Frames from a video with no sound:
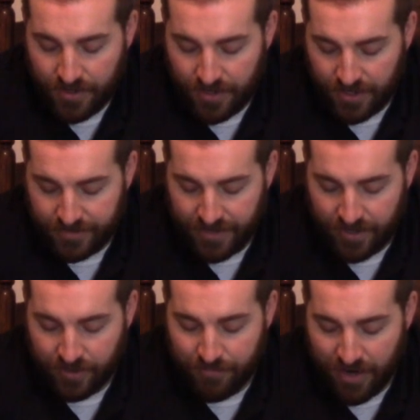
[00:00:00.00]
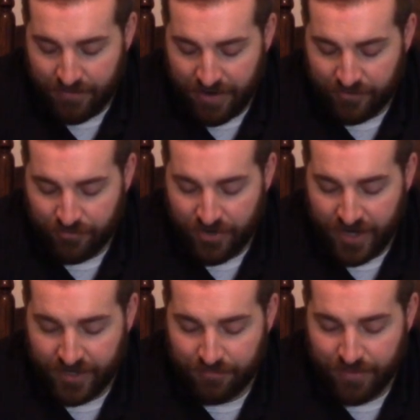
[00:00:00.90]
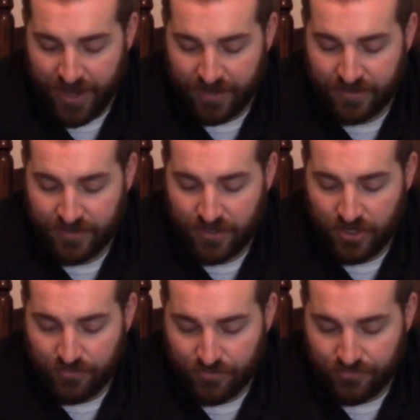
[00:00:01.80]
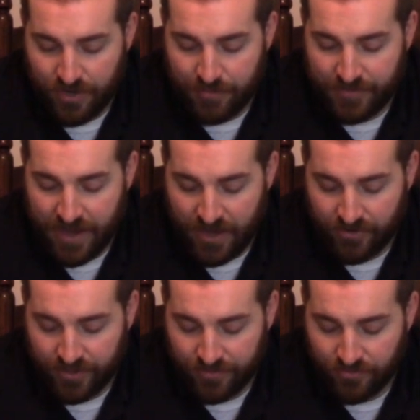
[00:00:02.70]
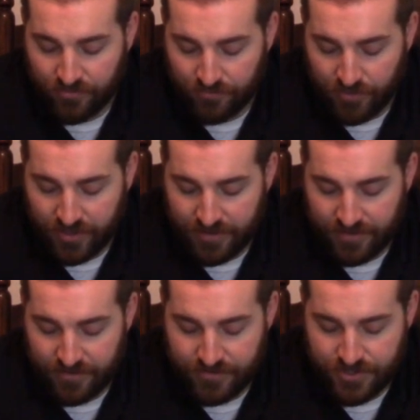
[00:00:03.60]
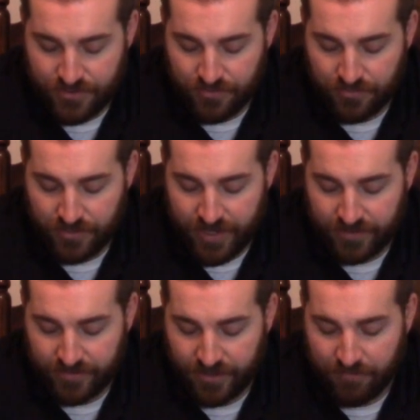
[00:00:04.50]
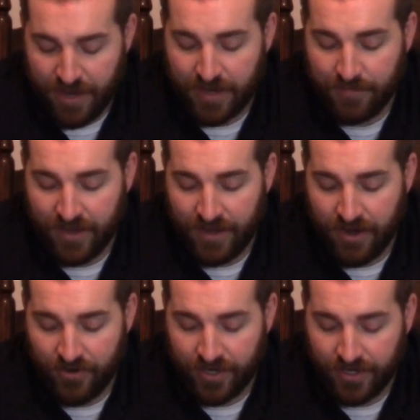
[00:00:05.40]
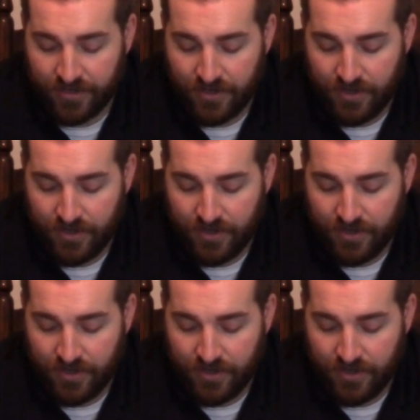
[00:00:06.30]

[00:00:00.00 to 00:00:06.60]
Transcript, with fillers: Uh, down in the bottom half of the bracket, Peck will drop down and run into likely Mike Maneri